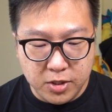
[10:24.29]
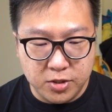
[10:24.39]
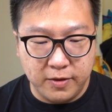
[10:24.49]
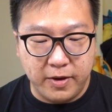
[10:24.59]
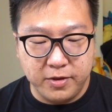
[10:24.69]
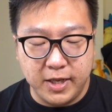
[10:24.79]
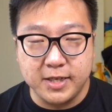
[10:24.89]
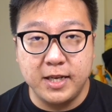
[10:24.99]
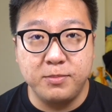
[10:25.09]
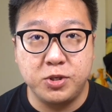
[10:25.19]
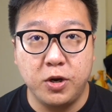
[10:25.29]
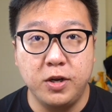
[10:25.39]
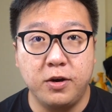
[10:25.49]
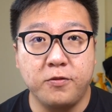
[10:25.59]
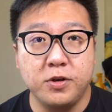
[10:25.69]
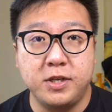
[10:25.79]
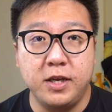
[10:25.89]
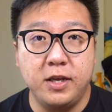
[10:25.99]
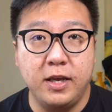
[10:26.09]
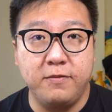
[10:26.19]
So if I were to take snapshot, of course
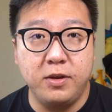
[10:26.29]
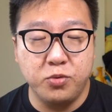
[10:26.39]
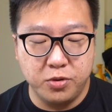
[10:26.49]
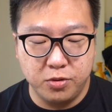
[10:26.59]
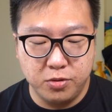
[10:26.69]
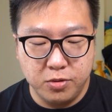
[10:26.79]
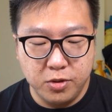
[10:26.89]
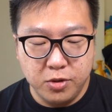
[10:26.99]
the Eevee will